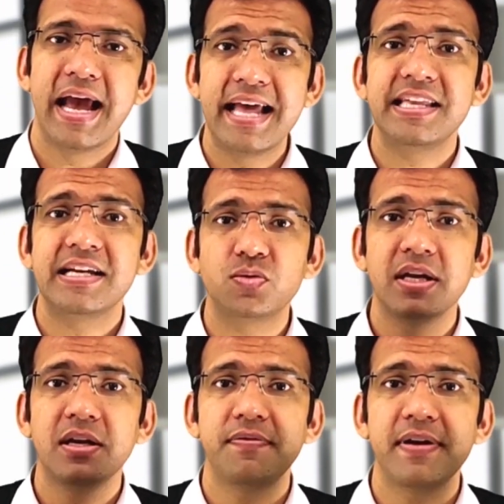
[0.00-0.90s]
And that's what,
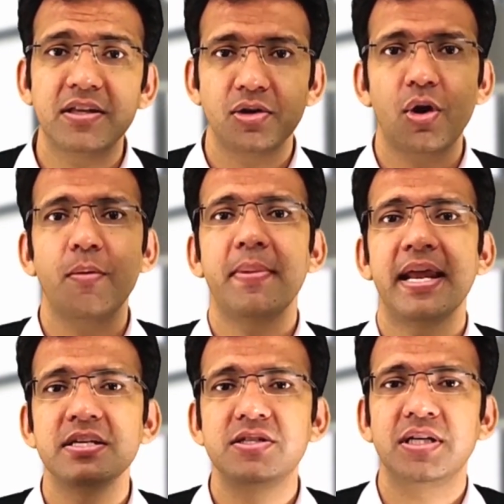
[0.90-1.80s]
in fact, the top
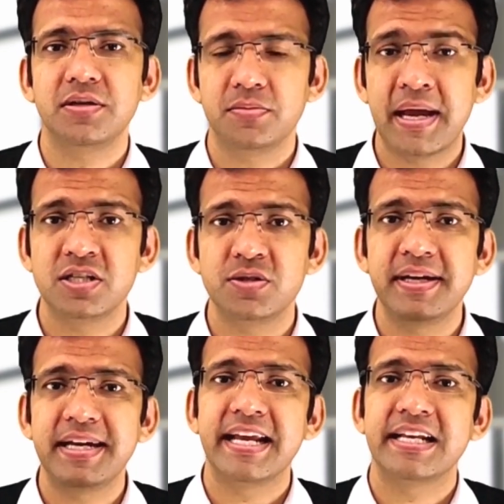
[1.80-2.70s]
management
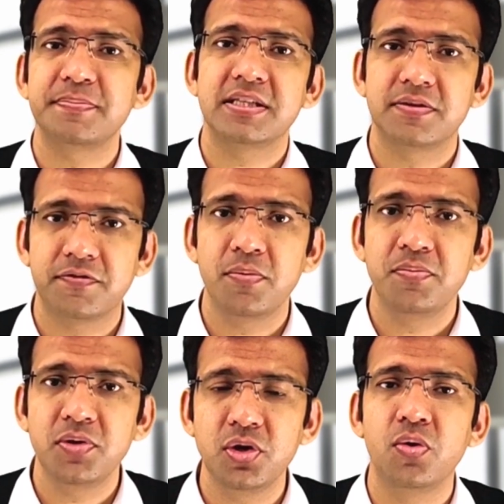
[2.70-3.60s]
expects from
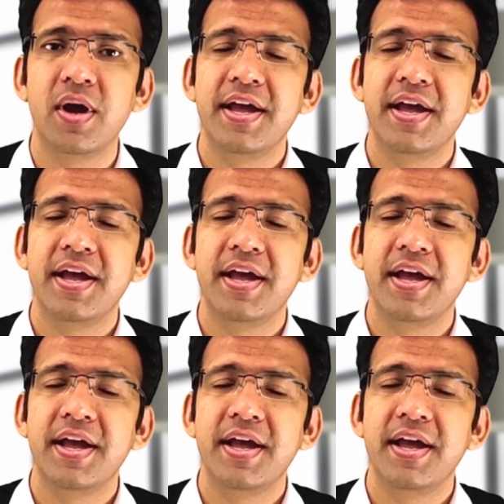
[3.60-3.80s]
you,